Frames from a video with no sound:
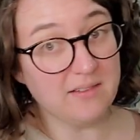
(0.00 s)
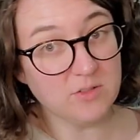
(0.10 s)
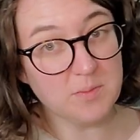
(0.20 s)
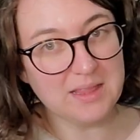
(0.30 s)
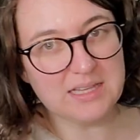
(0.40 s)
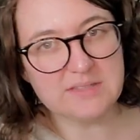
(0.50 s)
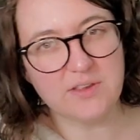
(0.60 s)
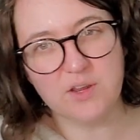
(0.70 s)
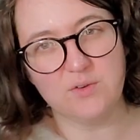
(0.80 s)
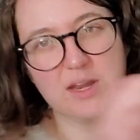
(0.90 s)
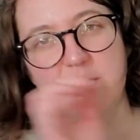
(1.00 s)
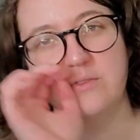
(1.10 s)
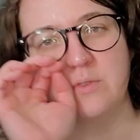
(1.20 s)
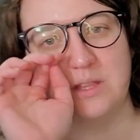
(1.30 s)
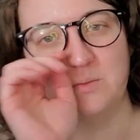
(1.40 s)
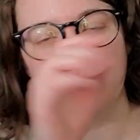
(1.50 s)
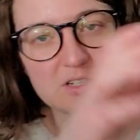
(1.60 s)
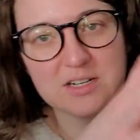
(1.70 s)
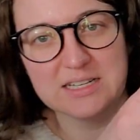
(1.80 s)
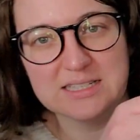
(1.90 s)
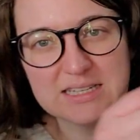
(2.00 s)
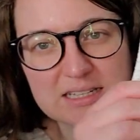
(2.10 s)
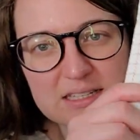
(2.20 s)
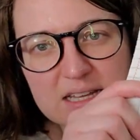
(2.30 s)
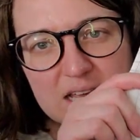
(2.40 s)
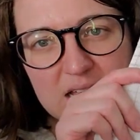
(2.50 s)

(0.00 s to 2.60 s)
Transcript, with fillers: after my last video and haven't really worked on it since.